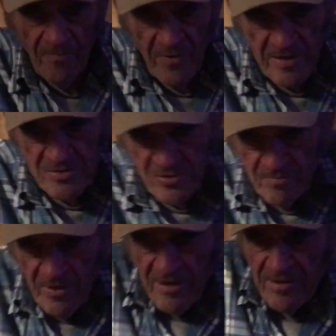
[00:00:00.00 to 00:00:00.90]
These are
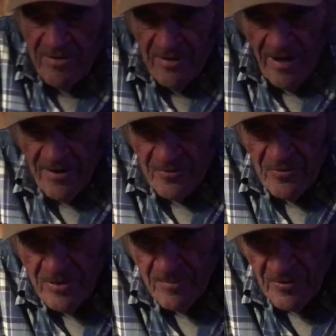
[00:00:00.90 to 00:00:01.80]
made out of
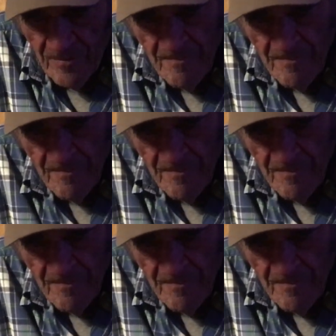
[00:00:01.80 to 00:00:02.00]
rubber.